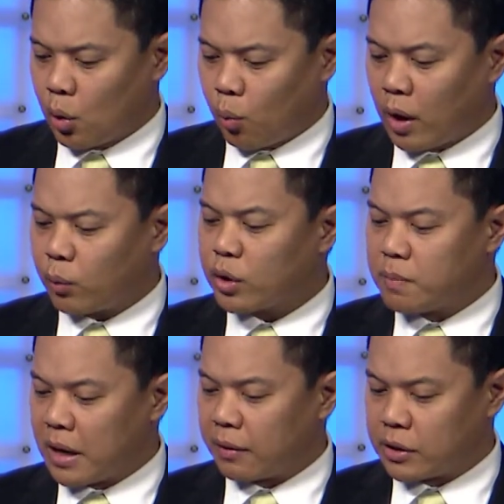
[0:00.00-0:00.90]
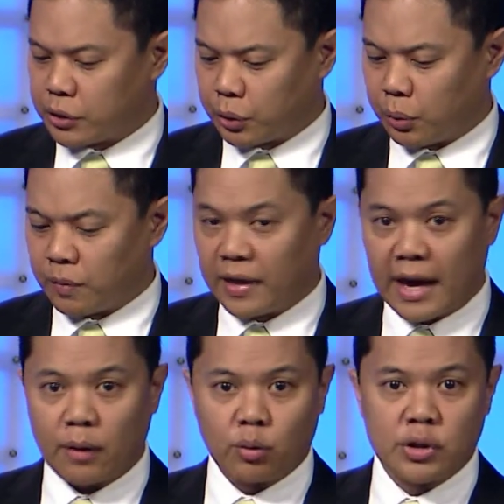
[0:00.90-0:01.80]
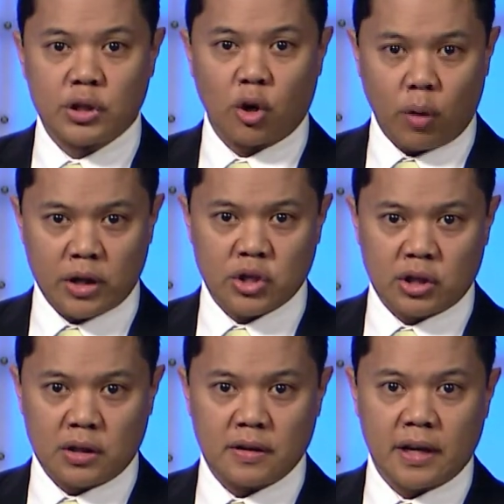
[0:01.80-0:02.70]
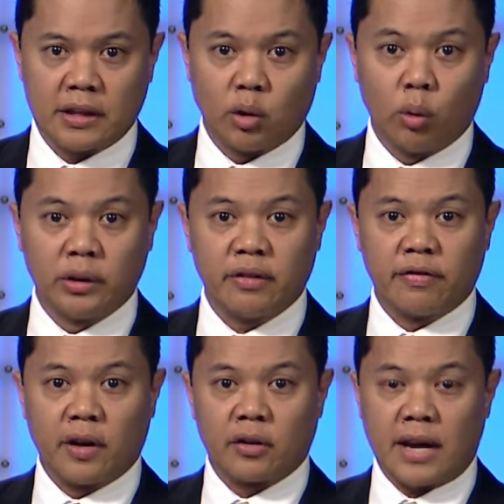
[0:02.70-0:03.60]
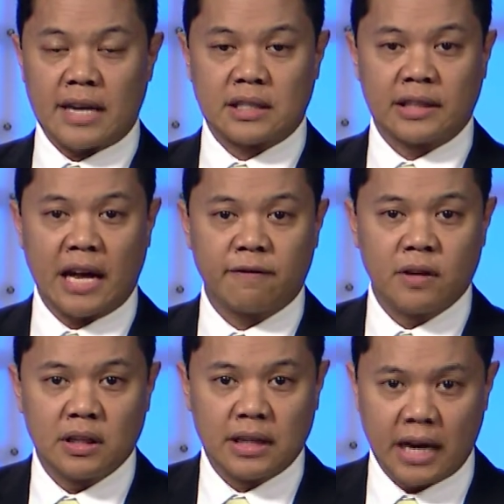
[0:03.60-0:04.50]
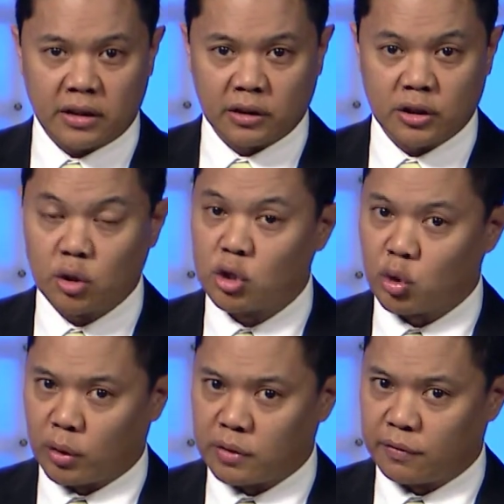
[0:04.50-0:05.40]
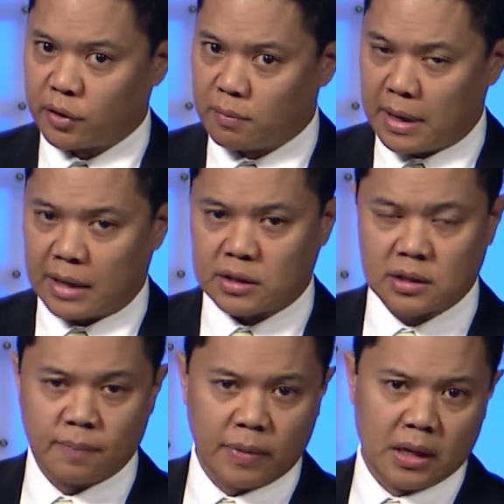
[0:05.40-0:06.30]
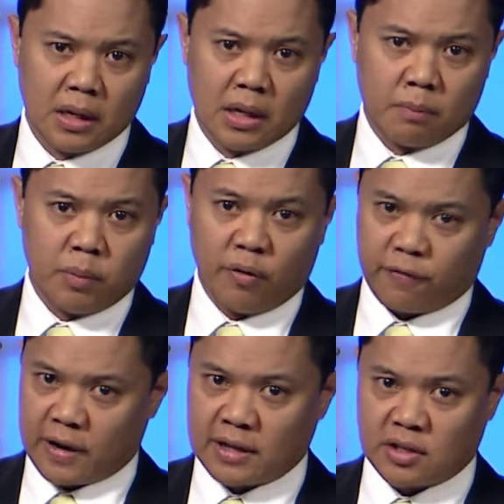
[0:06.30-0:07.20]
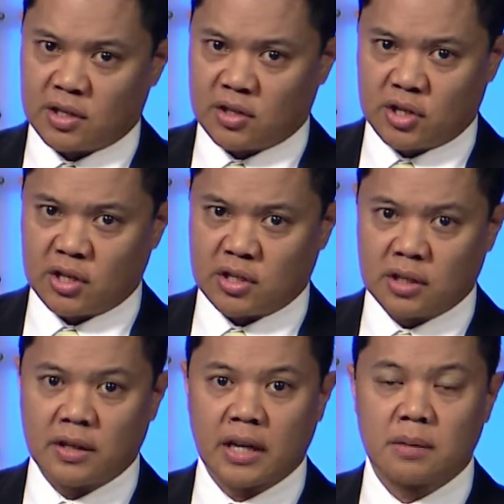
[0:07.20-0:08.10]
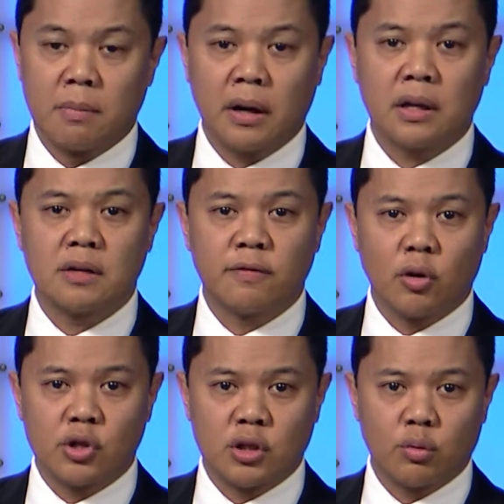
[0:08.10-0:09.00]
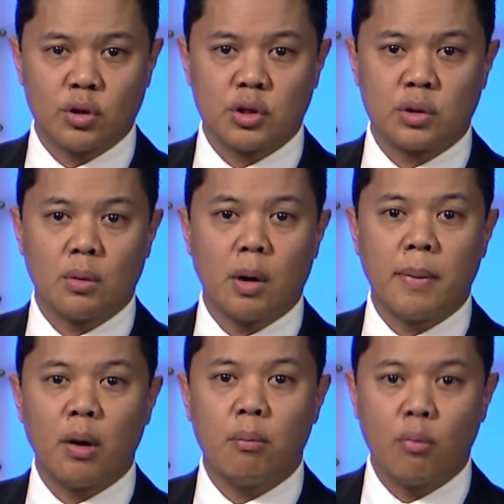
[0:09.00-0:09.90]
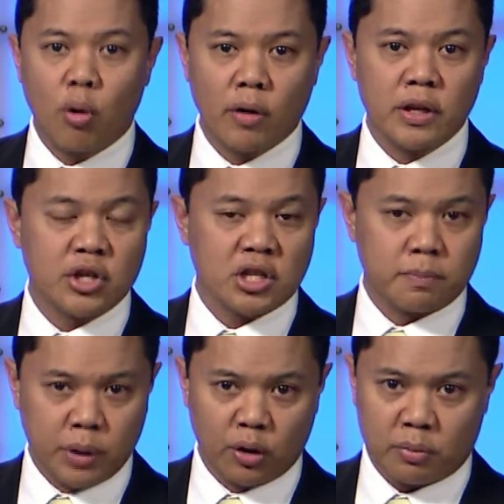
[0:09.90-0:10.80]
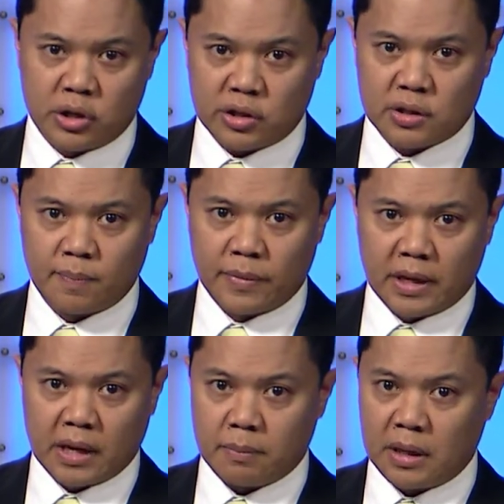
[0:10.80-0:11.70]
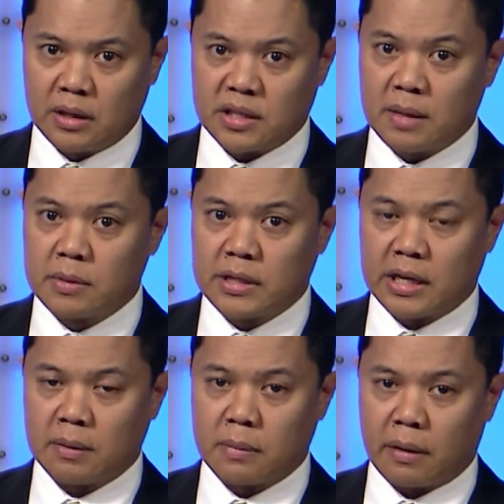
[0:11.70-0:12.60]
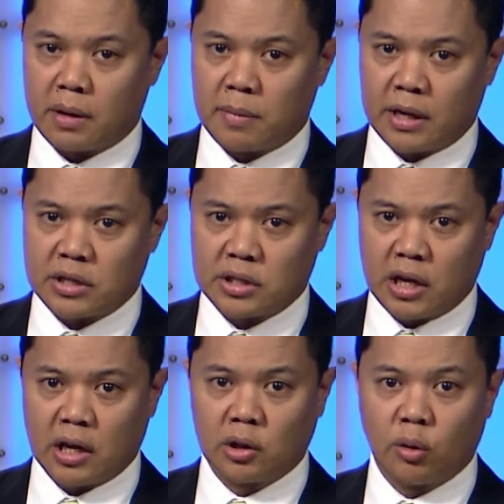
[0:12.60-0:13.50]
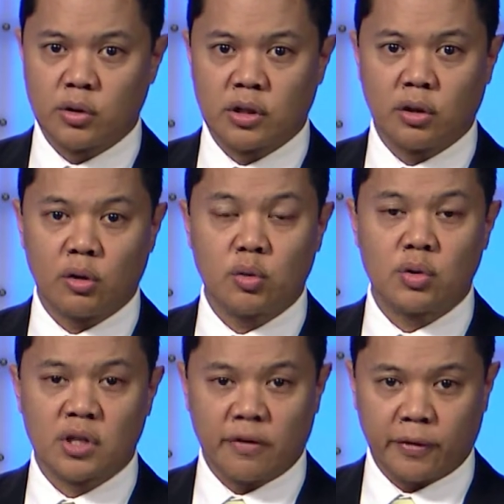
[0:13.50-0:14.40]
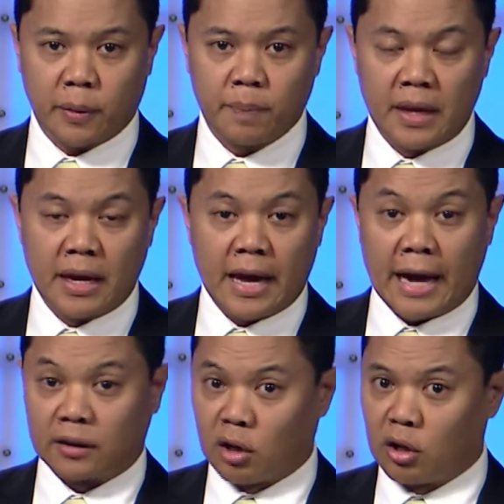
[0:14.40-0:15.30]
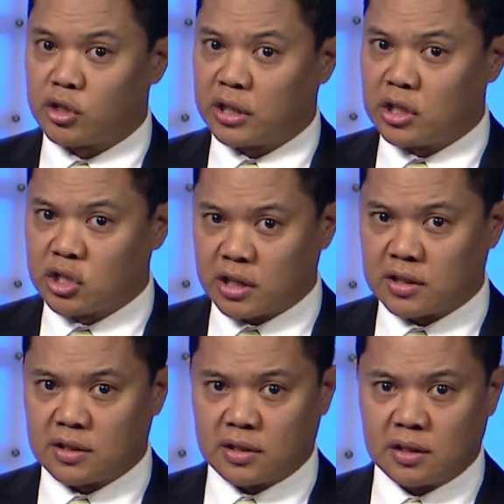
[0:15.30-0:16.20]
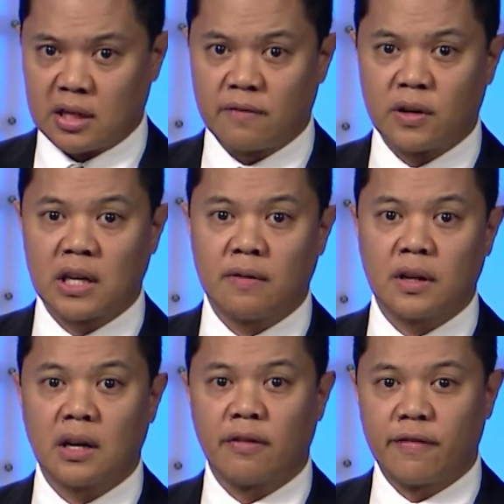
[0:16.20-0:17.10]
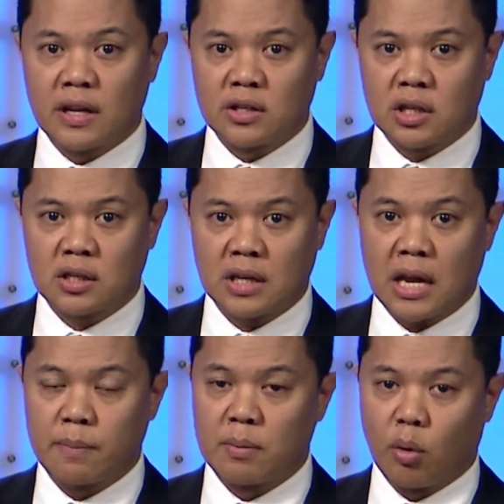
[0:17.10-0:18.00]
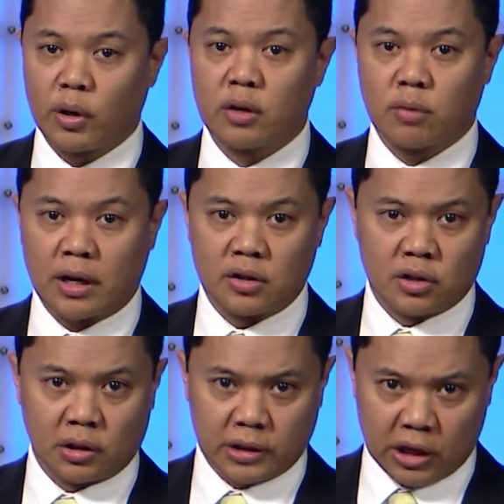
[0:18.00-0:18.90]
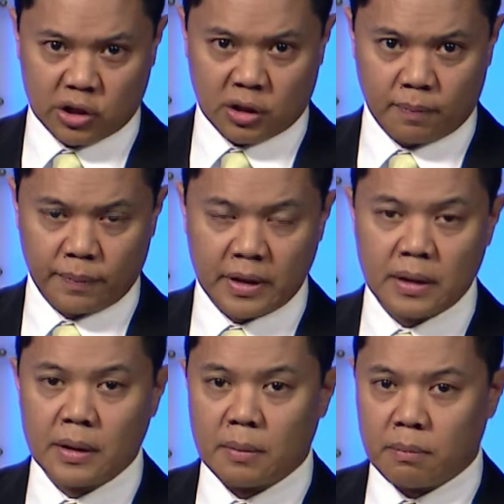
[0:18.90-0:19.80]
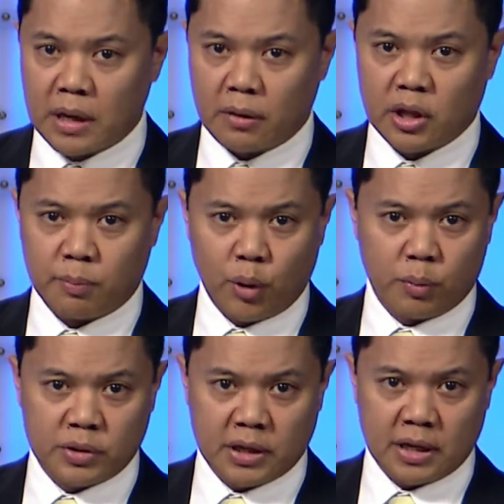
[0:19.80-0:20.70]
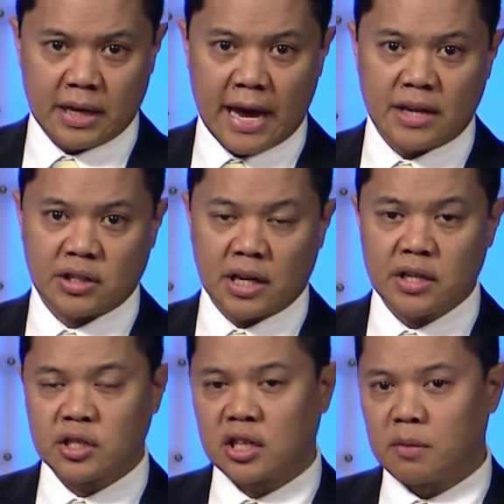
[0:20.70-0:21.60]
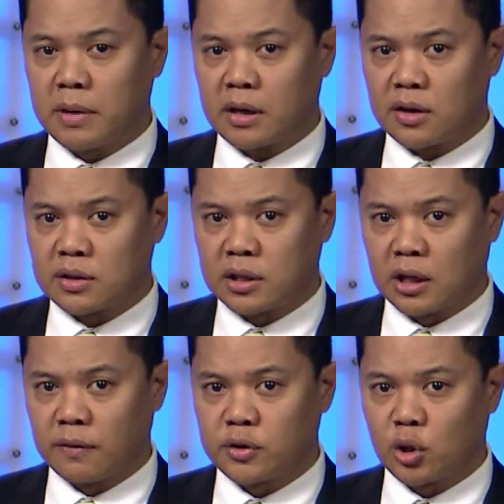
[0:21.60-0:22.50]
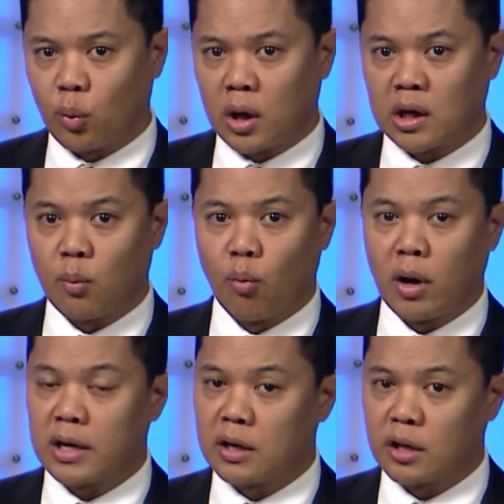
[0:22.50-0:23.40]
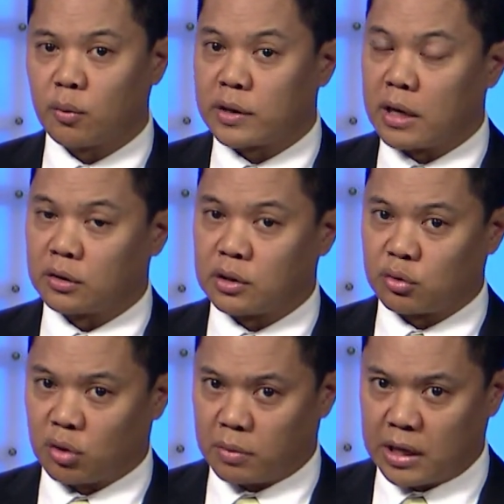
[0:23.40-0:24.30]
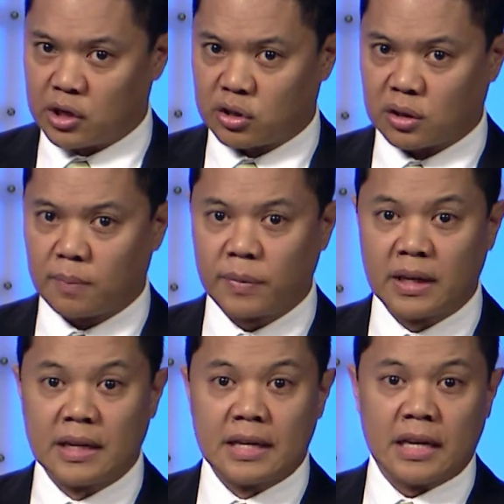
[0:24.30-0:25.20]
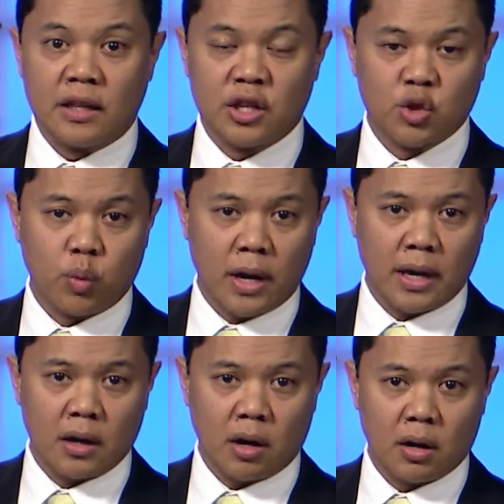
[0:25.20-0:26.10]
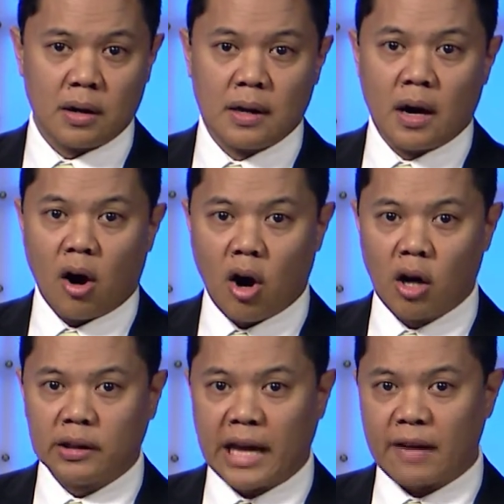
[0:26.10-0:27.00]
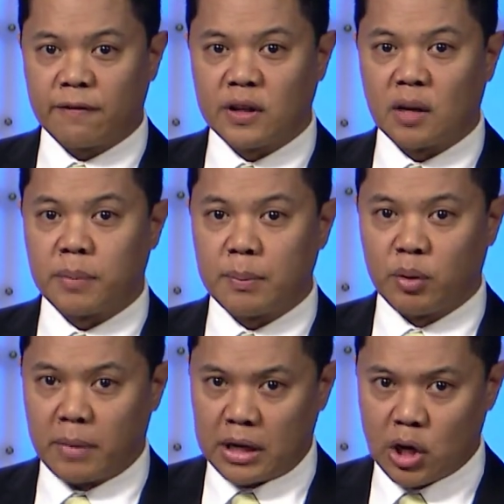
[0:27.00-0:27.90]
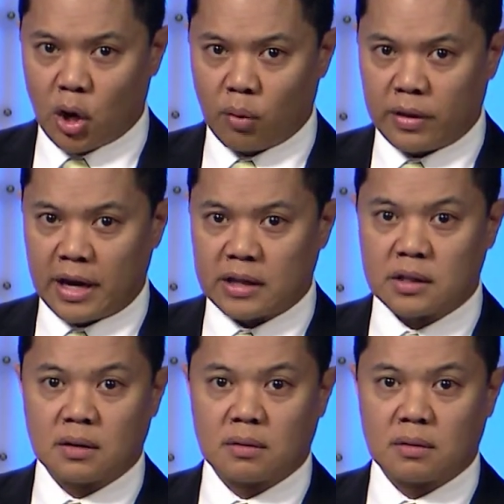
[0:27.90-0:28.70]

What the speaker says: What would Mary do? That was the question that the Holy Father asked Latvian Catholics who joined him for the Mass. Pope Francis insisted that the Marian devotion was about more than just pilgrimages. It means imitating Mary by staying close to those who suffer, acknowledging injustices and forgiving offenses, and promoting reconciliation. Mary, the Pope said, asks us to commit ourselves to welcome one another without discrimination. In this way, all Latvia people may know that,